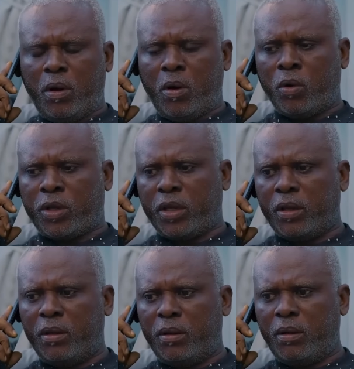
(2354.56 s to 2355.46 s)
Okay.
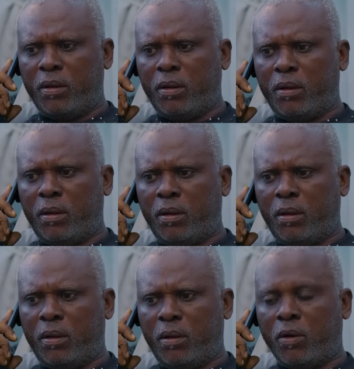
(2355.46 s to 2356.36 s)

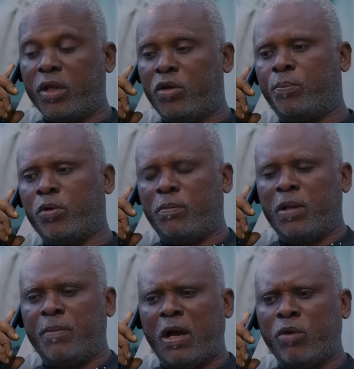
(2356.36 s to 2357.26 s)
Okay, no
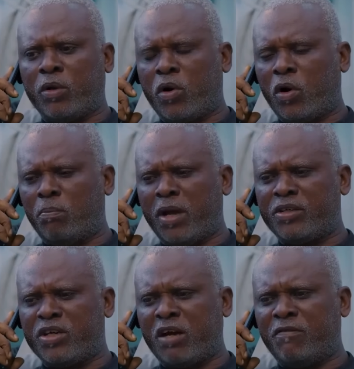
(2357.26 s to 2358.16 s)
problem. I will call my
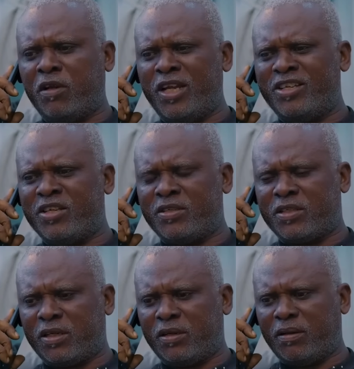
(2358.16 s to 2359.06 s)
travel
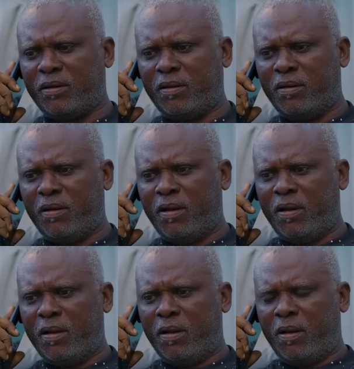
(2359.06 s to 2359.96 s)
agency
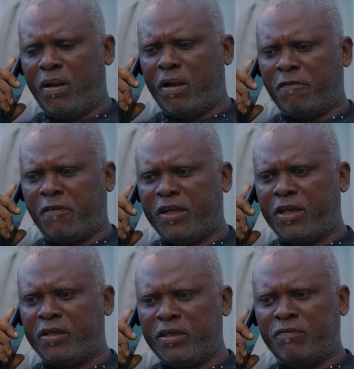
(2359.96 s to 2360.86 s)
and find
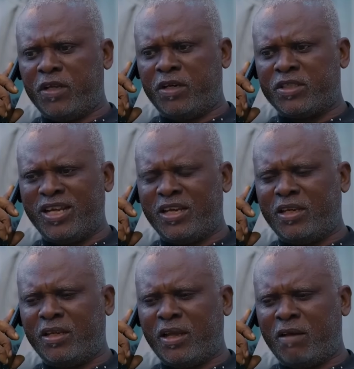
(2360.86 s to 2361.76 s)
out if there is
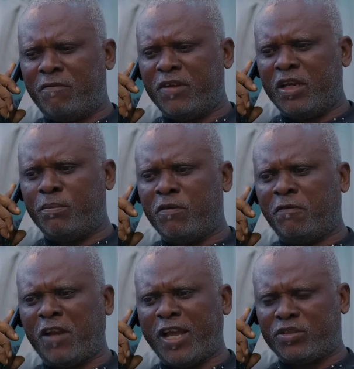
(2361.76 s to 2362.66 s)
any available
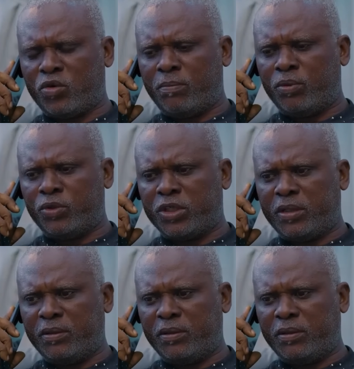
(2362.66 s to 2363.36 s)
flight to Abuja.